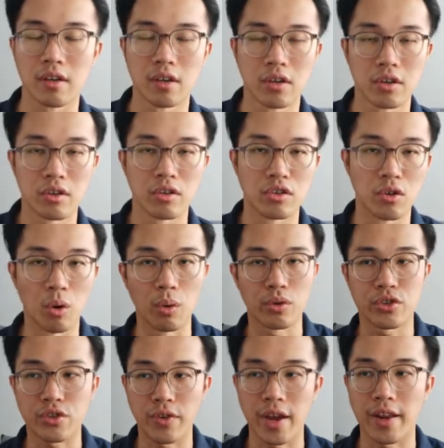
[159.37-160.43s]
no
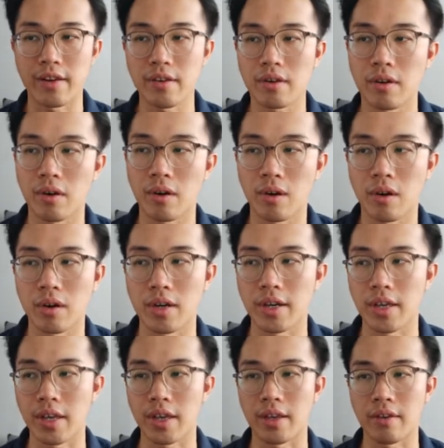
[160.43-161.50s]
trend or
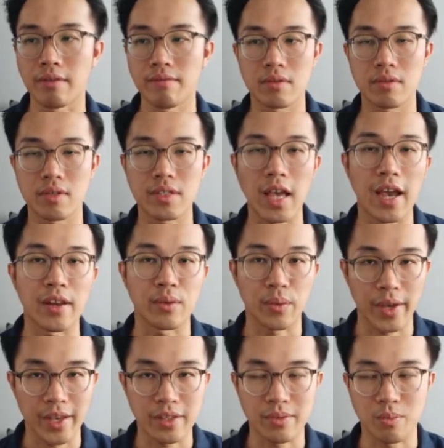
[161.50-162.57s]
a
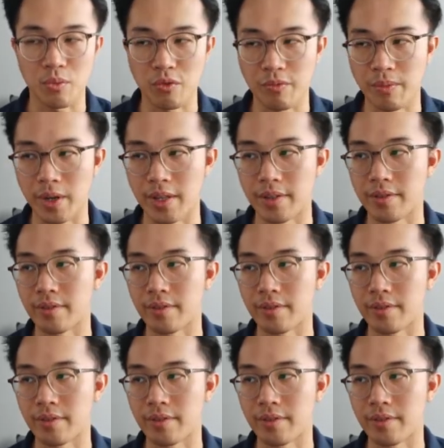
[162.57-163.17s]
sideways movement.